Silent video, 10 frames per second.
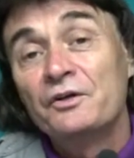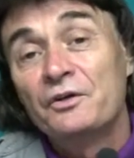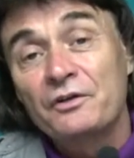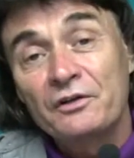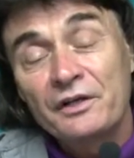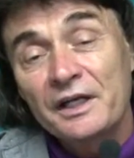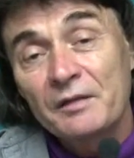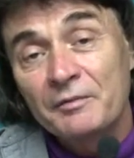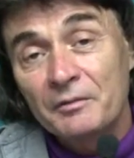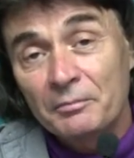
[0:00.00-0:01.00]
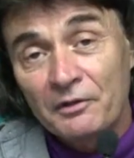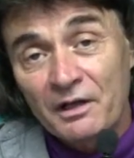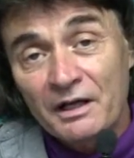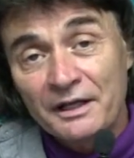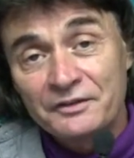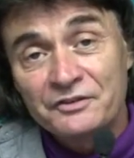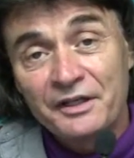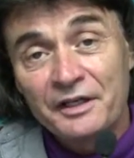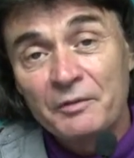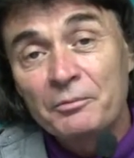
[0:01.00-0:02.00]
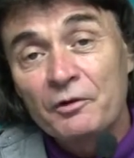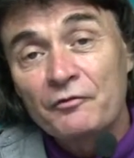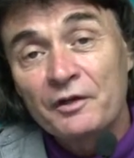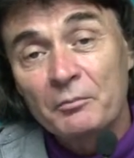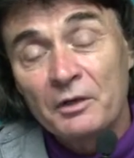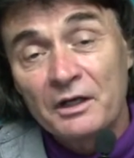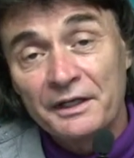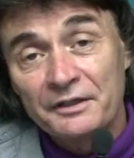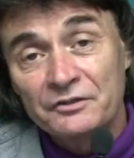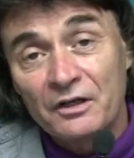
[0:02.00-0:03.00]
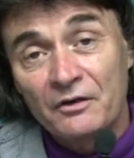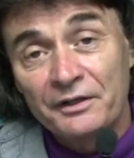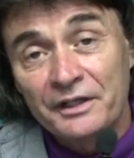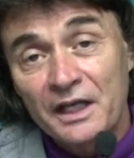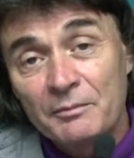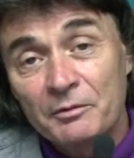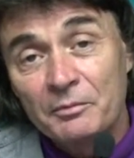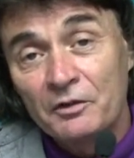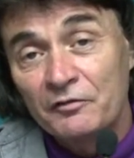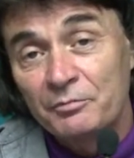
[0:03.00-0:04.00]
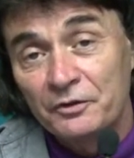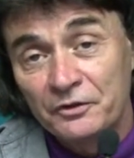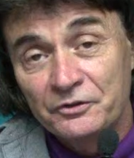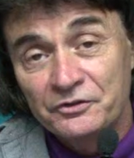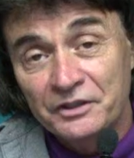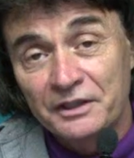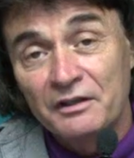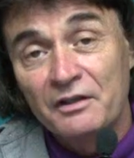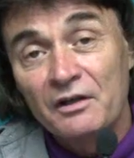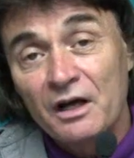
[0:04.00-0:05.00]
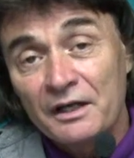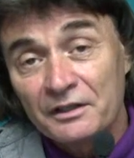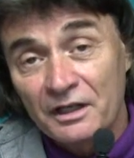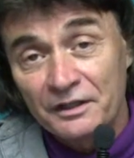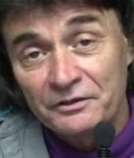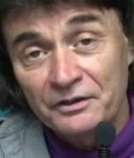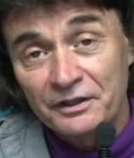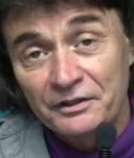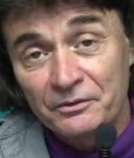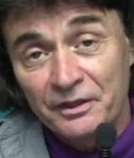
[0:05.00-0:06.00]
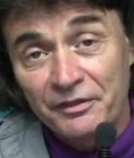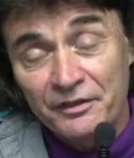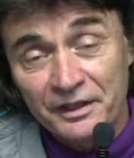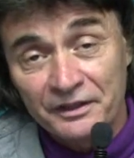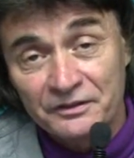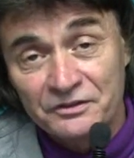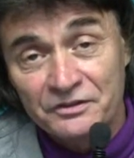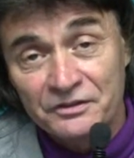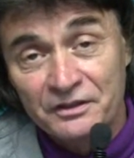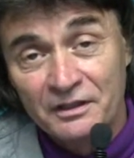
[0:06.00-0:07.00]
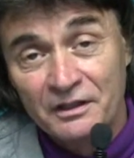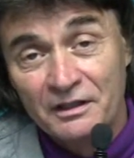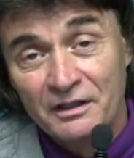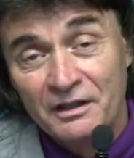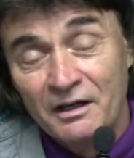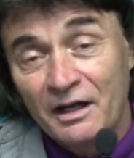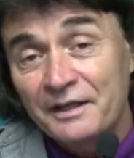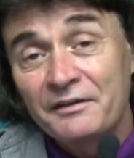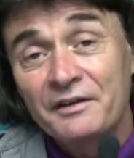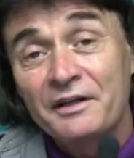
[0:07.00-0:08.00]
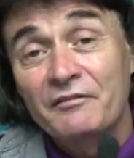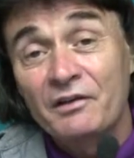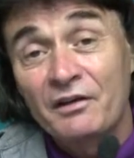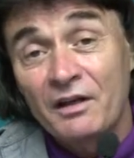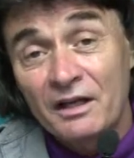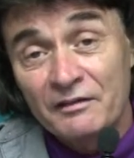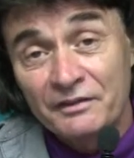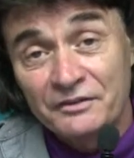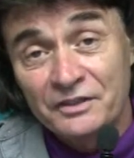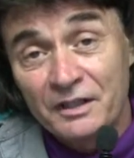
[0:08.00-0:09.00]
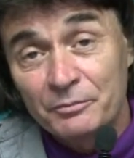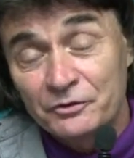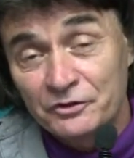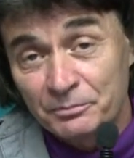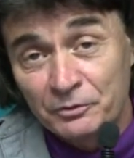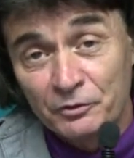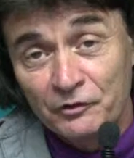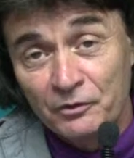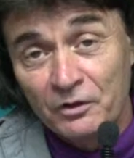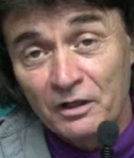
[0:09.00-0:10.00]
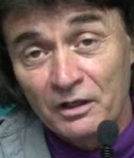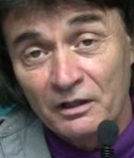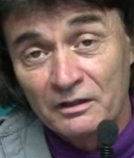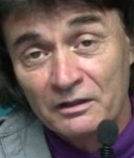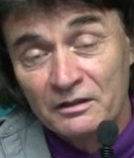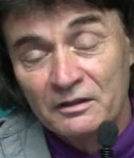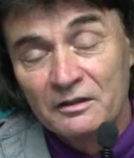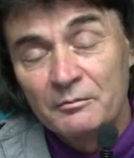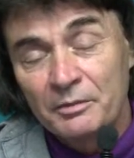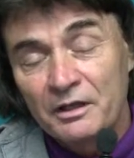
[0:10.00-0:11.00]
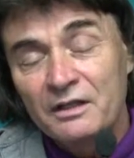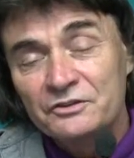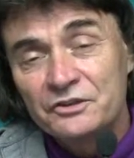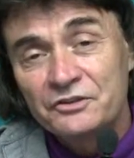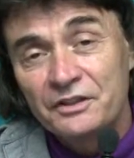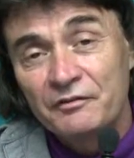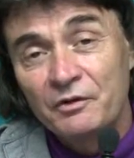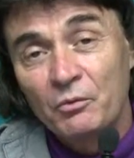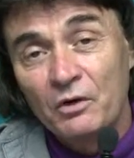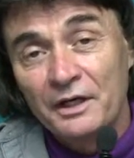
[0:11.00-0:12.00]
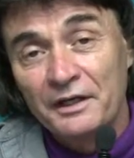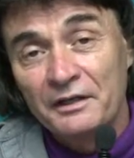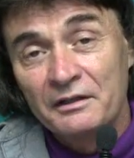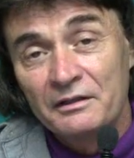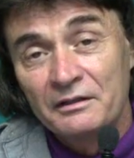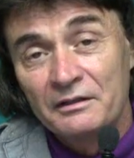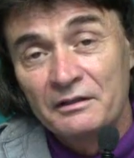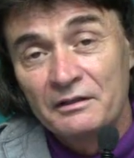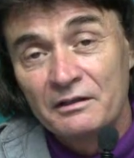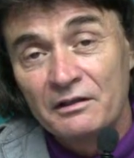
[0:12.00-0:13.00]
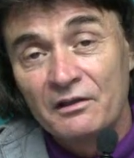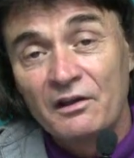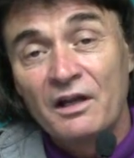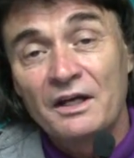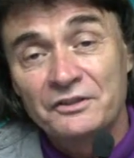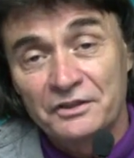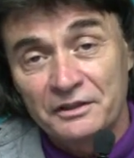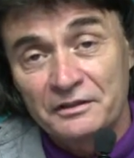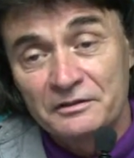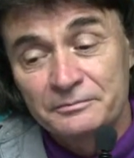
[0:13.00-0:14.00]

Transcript: Your claim implies that imperfect minds are incapable of producing non-contradictory things. I can think of a lot of examples to prove you wrong, but I'll just give you one. Logic.